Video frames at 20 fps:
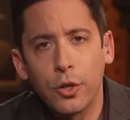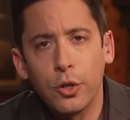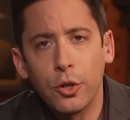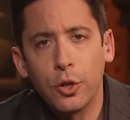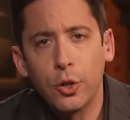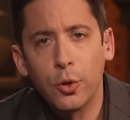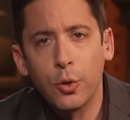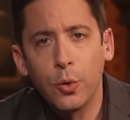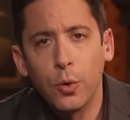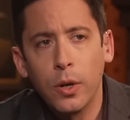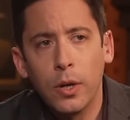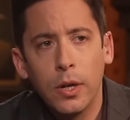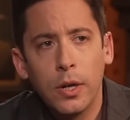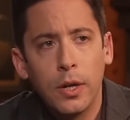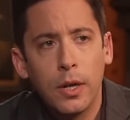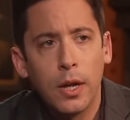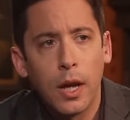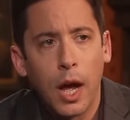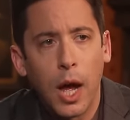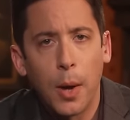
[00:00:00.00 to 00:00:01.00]
to do,
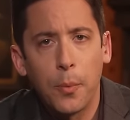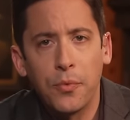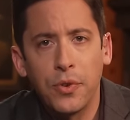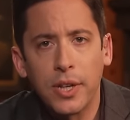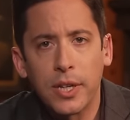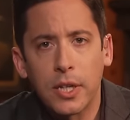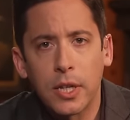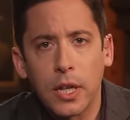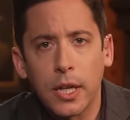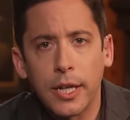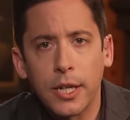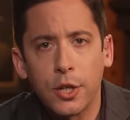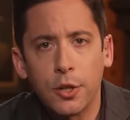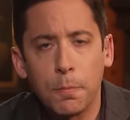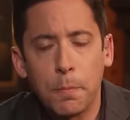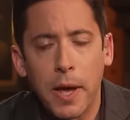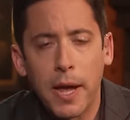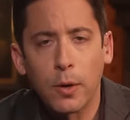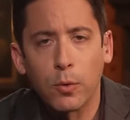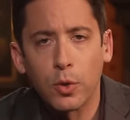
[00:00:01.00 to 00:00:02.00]
obviously, to
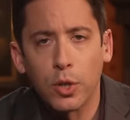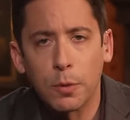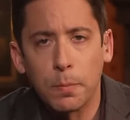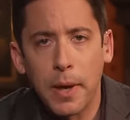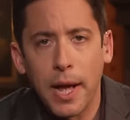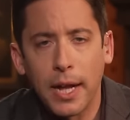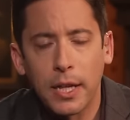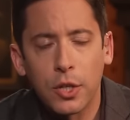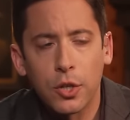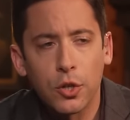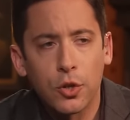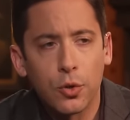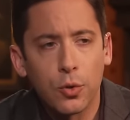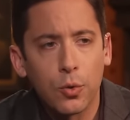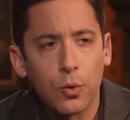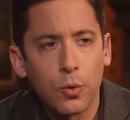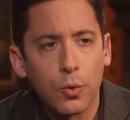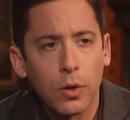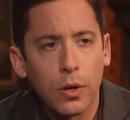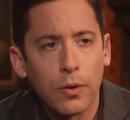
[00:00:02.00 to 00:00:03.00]
pay respects to